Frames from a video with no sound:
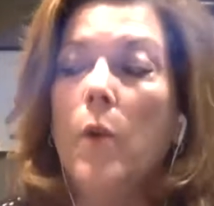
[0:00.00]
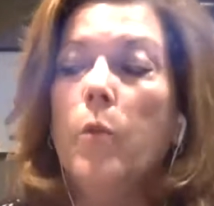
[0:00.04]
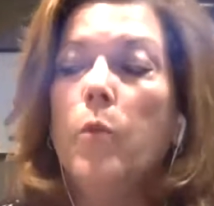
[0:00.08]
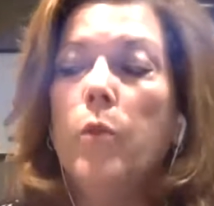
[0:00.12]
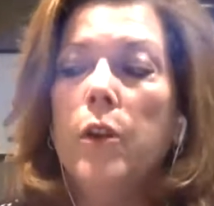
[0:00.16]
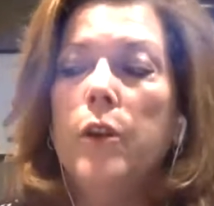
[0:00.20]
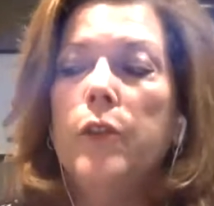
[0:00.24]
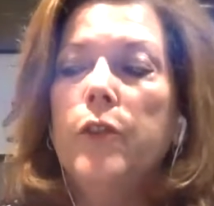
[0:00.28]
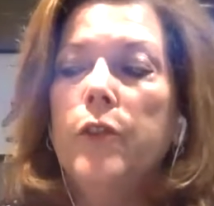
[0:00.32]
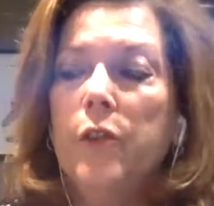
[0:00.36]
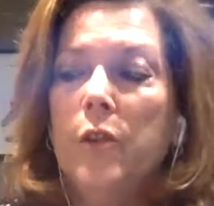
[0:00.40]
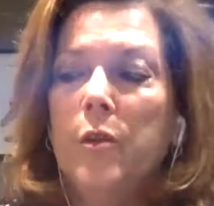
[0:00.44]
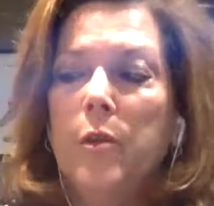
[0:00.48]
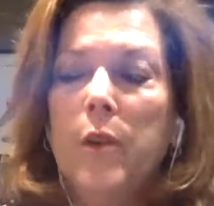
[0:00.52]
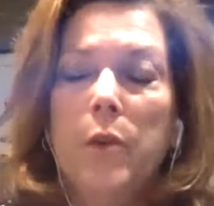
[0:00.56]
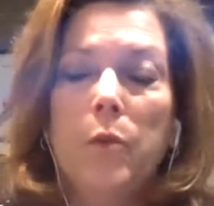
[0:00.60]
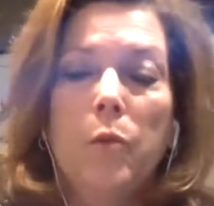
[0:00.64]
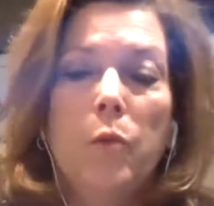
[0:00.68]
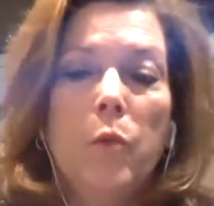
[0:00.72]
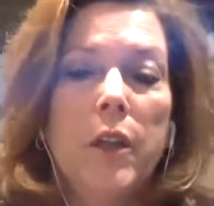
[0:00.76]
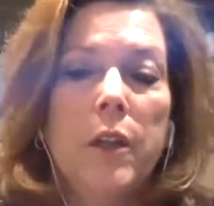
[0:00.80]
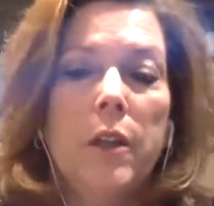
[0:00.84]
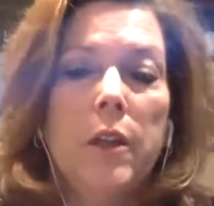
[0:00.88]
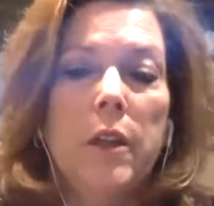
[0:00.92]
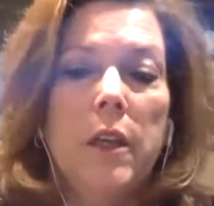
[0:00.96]
we're doing
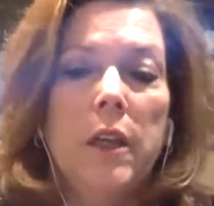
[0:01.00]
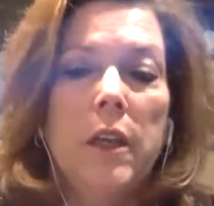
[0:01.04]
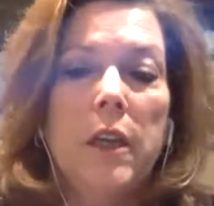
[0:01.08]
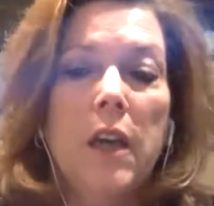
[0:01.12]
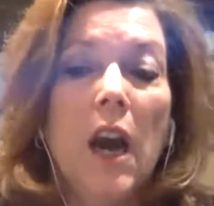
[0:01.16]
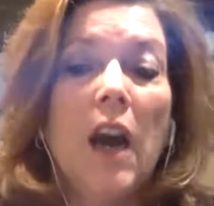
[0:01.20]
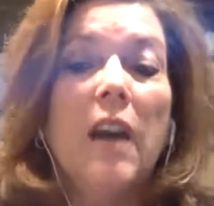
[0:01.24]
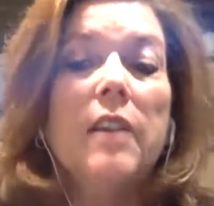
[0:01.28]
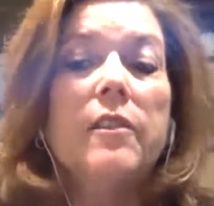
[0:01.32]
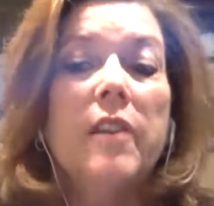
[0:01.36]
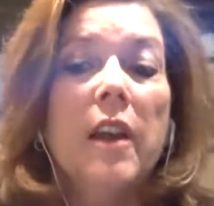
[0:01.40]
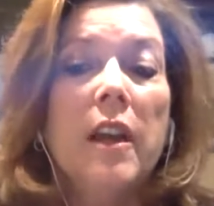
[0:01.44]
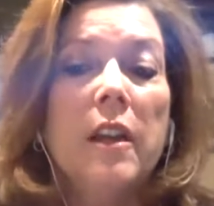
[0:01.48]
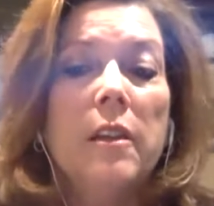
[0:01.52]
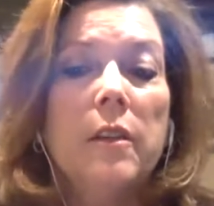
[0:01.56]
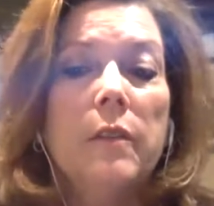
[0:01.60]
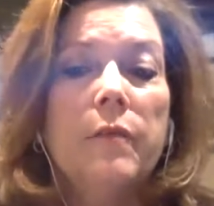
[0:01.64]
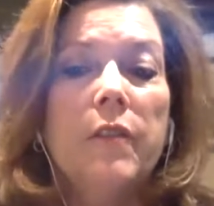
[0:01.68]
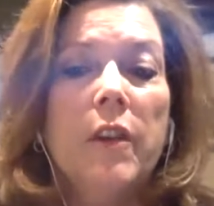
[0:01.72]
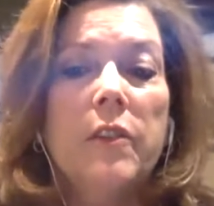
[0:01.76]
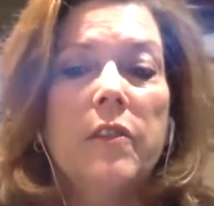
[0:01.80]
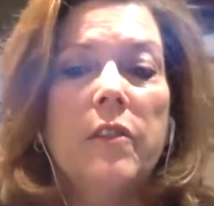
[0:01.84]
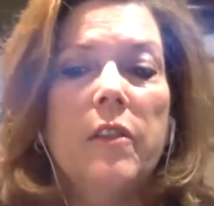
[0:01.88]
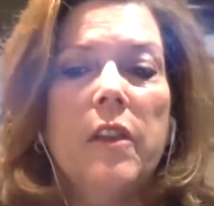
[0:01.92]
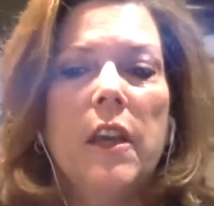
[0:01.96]
with the contact
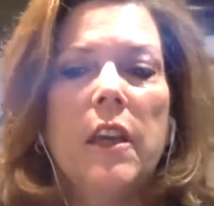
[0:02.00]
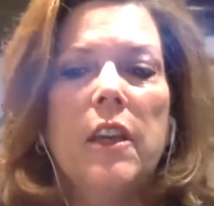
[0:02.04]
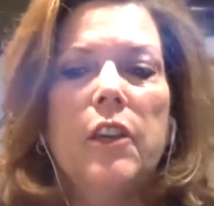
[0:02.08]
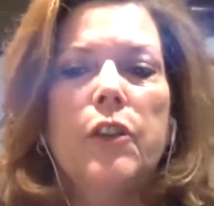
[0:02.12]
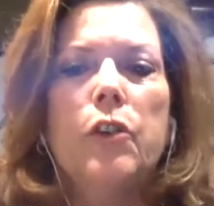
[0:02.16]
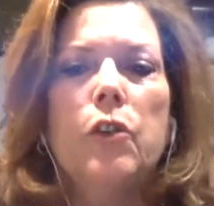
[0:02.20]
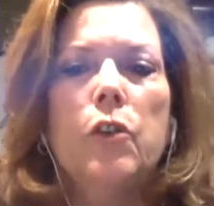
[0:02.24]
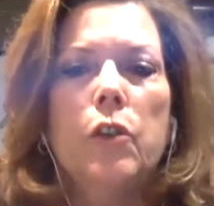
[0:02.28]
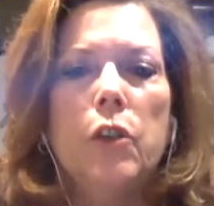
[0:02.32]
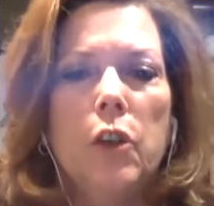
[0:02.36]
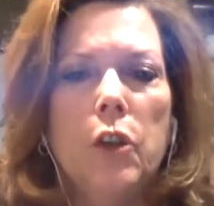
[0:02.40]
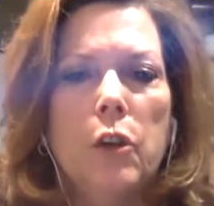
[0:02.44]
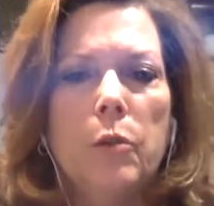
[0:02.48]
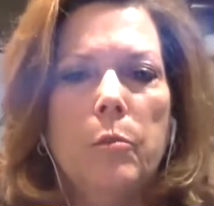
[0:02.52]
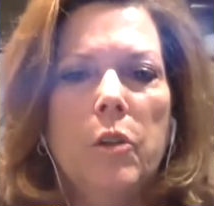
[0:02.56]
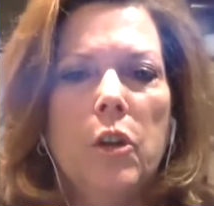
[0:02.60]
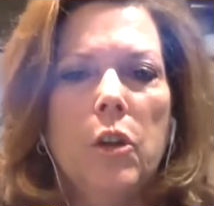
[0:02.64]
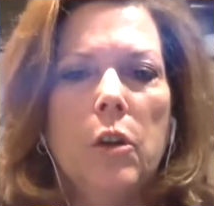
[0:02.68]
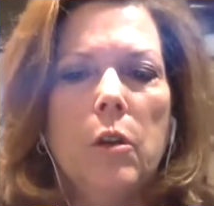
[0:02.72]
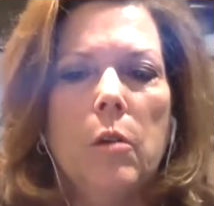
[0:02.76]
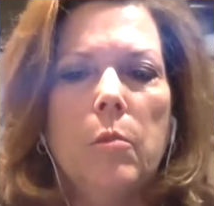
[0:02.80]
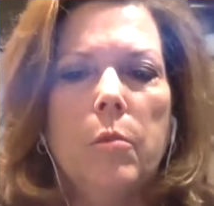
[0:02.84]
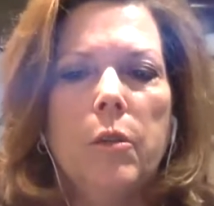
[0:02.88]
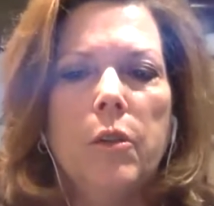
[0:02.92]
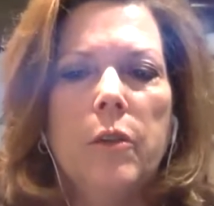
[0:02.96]
investigation or the
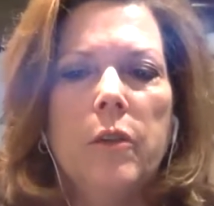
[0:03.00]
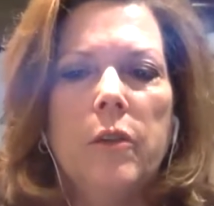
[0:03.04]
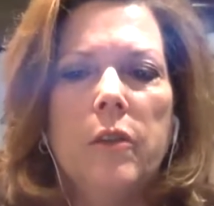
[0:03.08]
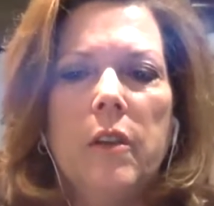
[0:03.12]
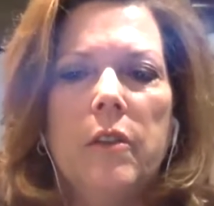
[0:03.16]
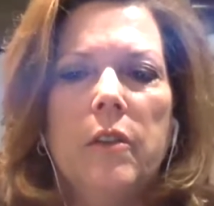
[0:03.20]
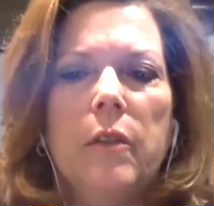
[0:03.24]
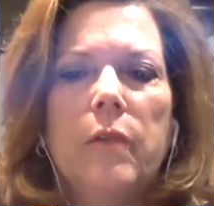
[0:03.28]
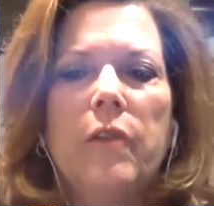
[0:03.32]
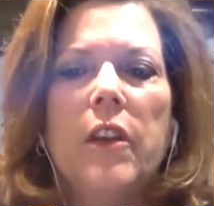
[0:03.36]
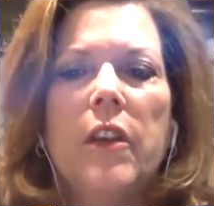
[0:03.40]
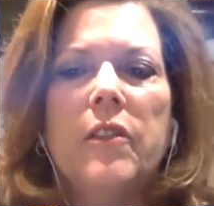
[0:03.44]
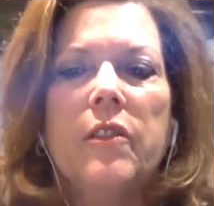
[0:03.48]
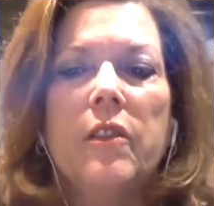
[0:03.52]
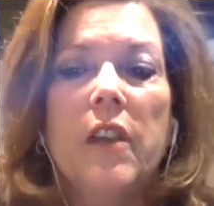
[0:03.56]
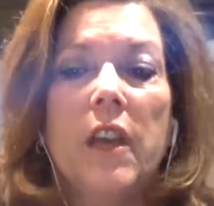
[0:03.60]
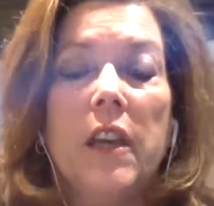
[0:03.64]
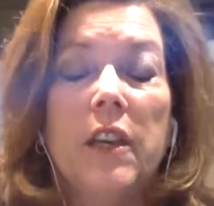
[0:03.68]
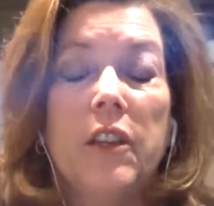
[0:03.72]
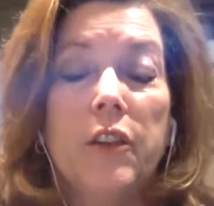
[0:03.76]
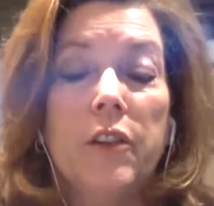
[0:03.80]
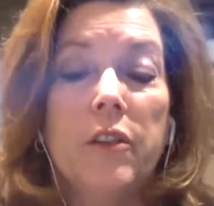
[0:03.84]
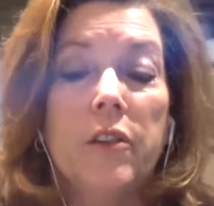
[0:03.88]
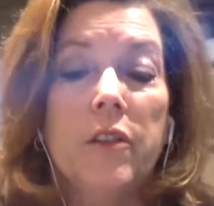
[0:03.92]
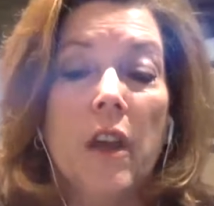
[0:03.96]
communicable disease
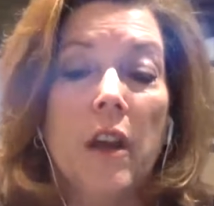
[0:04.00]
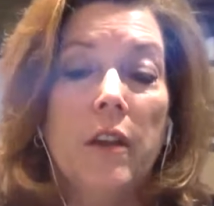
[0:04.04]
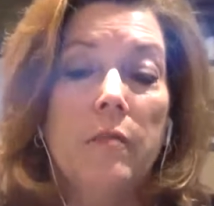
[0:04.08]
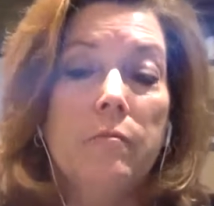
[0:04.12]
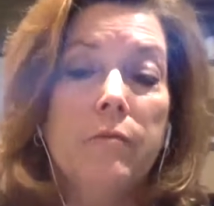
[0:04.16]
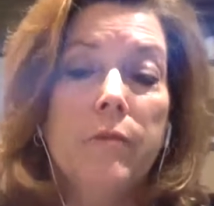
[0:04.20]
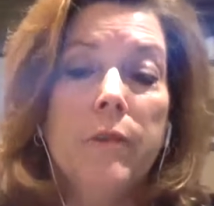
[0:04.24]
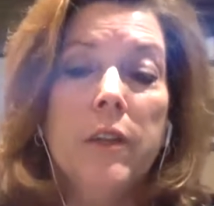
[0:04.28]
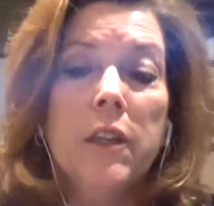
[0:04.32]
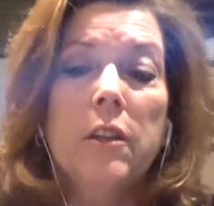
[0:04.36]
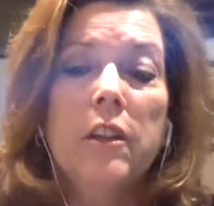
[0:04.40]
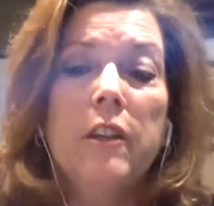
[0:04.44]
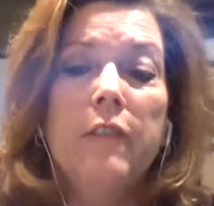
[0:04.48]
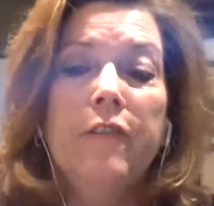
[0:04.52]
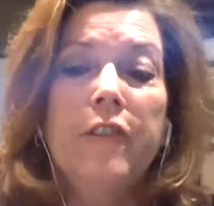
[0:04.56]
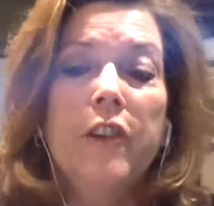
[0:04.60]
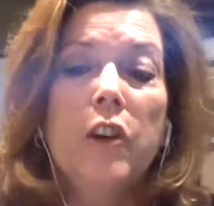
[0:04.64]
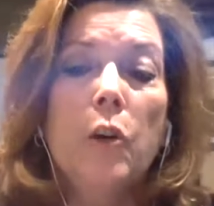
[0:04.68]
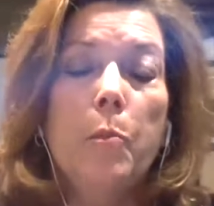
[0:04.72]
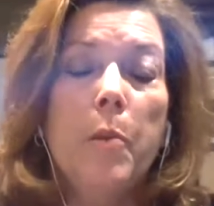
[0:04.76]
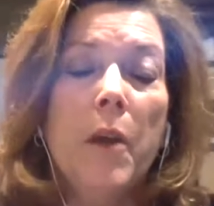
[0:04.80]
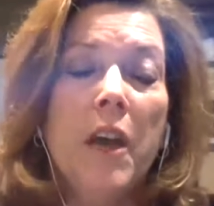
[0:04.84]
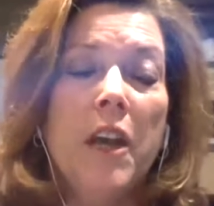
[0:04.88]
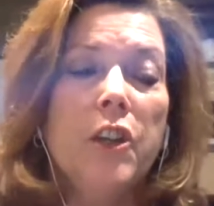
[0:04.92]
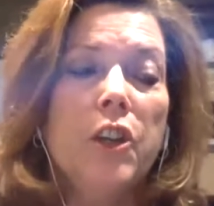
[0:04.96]
investigations, I really
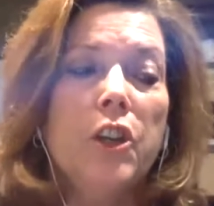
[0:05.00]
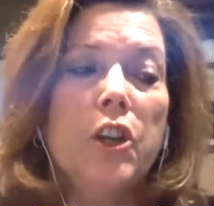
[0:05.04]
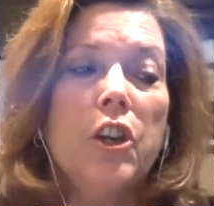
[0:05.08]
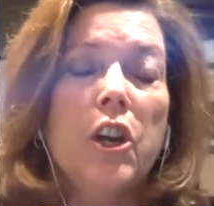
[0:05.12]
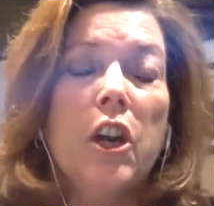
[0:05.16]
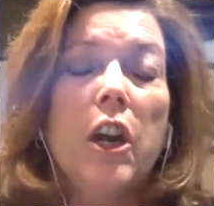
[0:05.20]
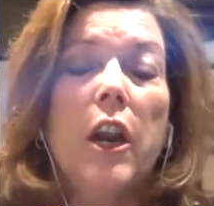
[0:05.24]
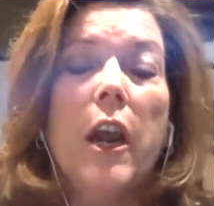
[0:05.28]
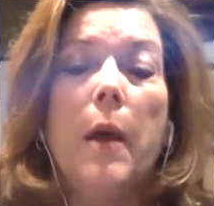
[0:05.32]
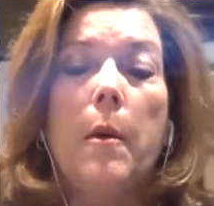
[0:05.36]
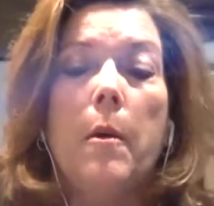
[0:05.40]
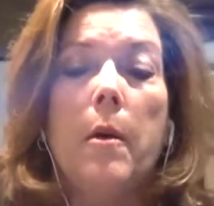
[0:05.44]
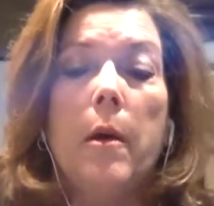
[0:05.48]
feel passionate